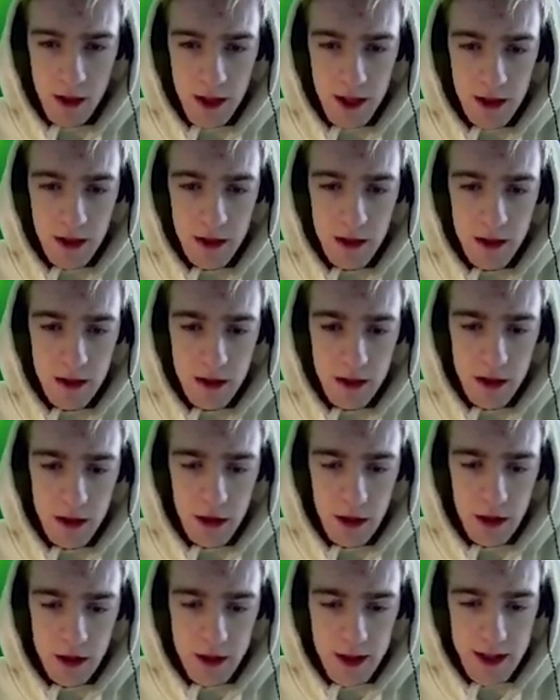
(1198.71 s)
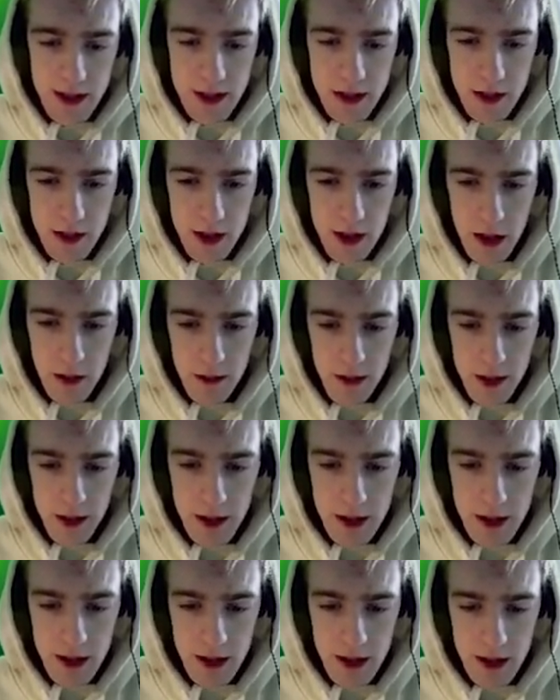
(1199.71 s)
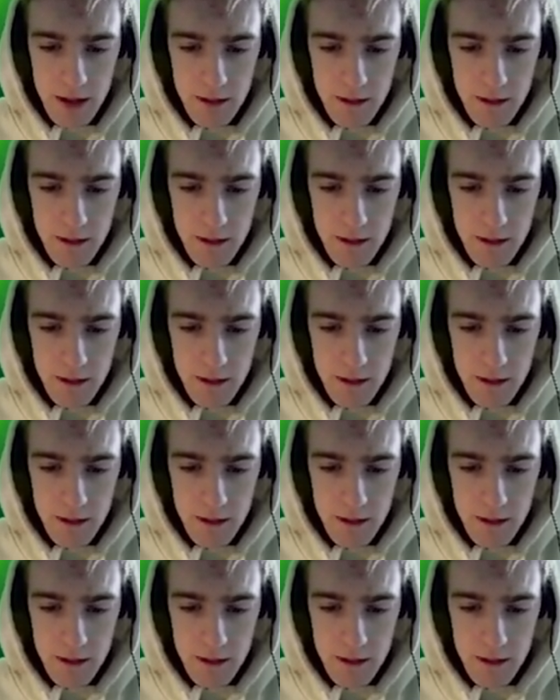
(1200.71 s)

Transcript: Are you good? Oh, that's good. Are we...